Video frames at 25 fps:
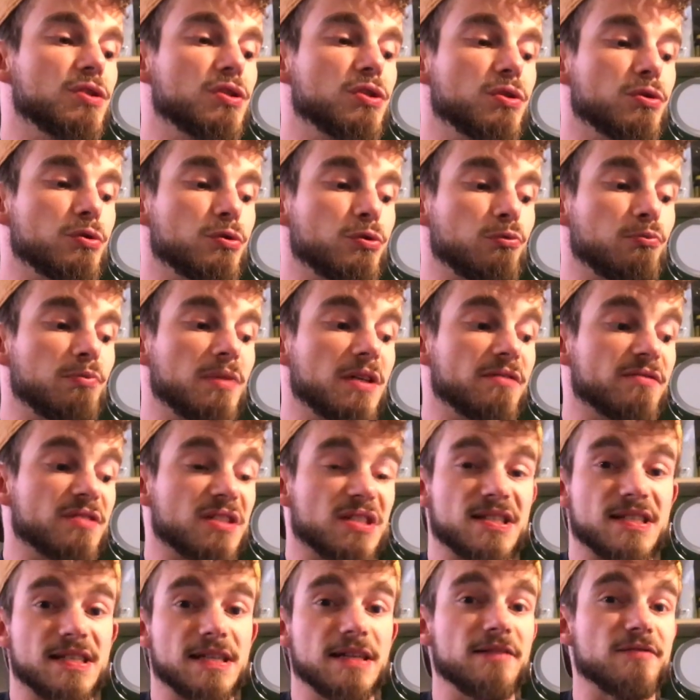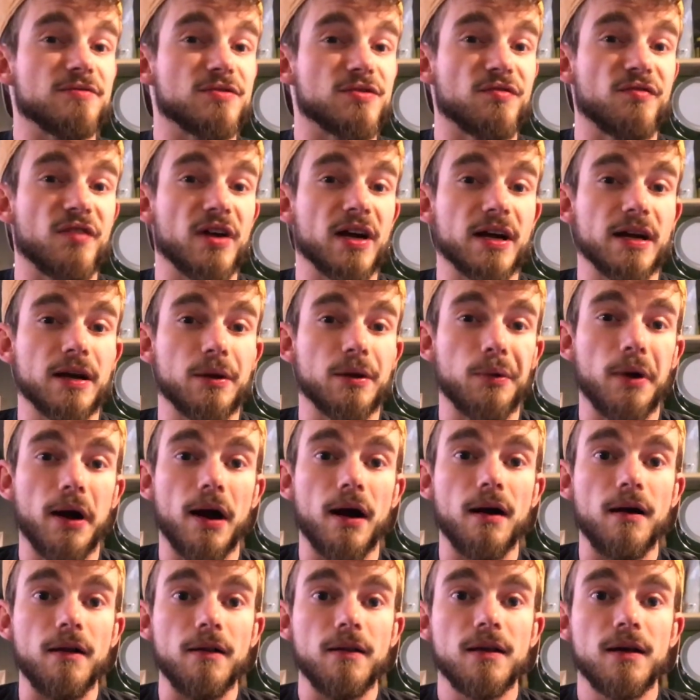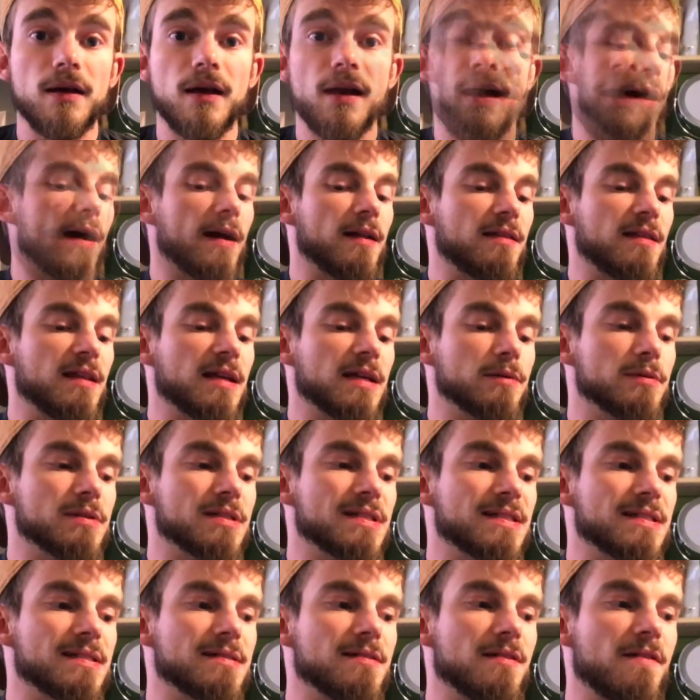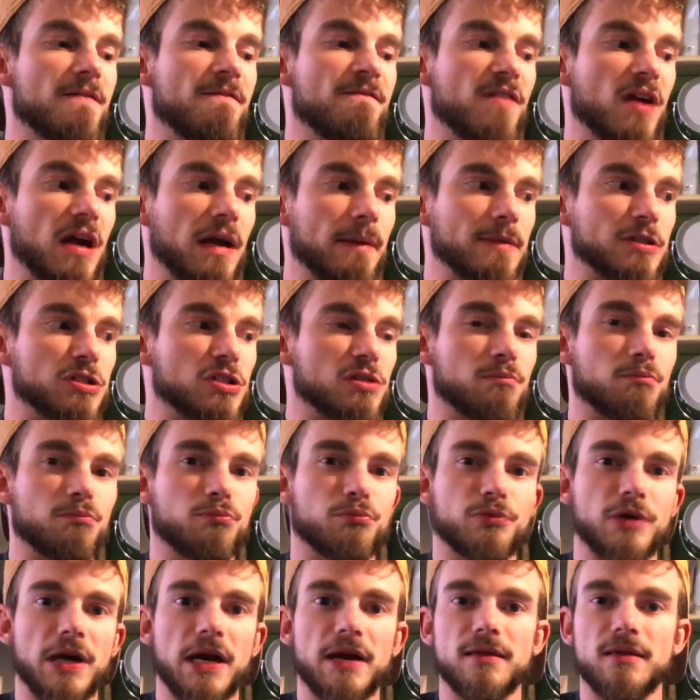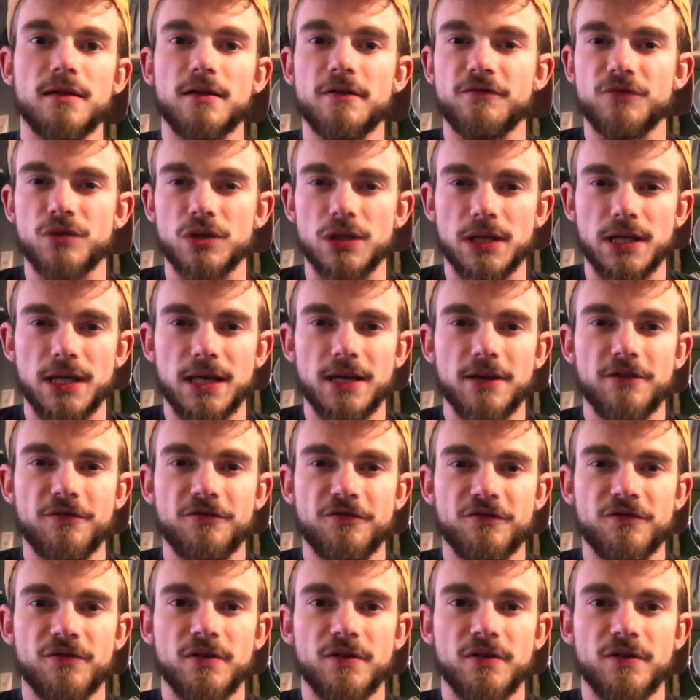to be received very well. I think it was very much a breath of relief.